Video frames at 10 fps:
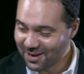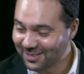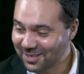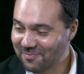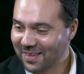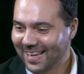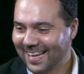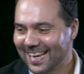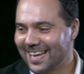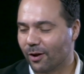use them.
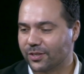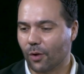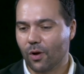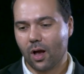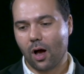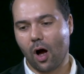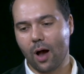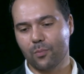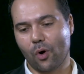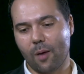You know, so
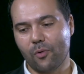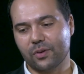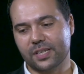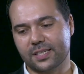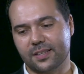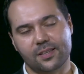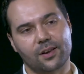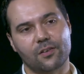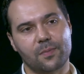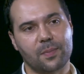I'm not resistant to the
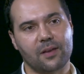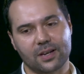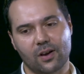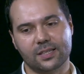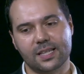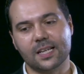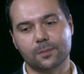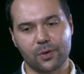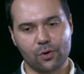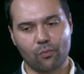idea of people having nice
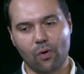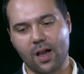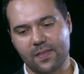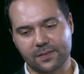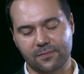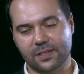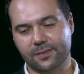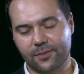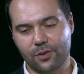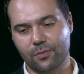things, but you're right, there's
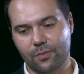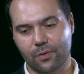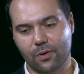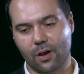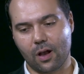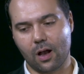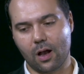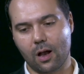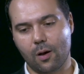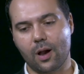a few
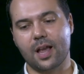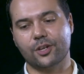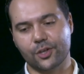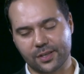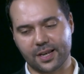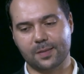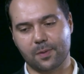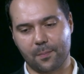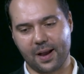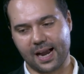issues that need to
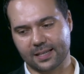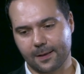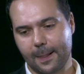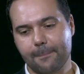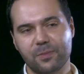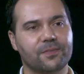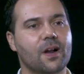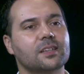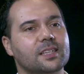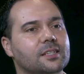be unpacked. The
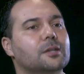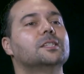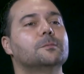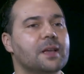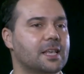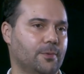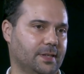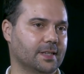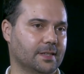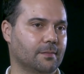first is
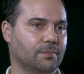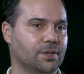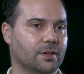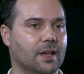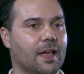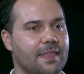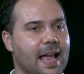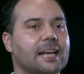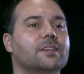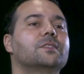conspicuous consumption, the
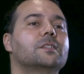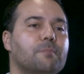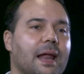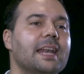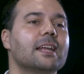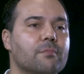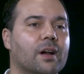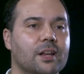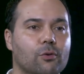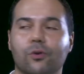act of spending
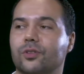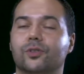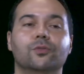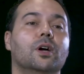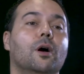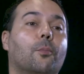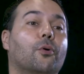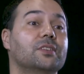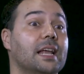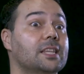money in order to
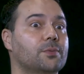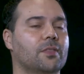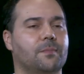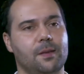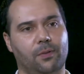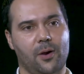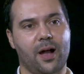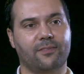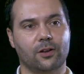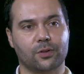present to other people how
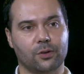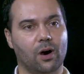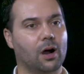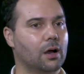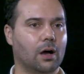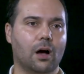affluent you are.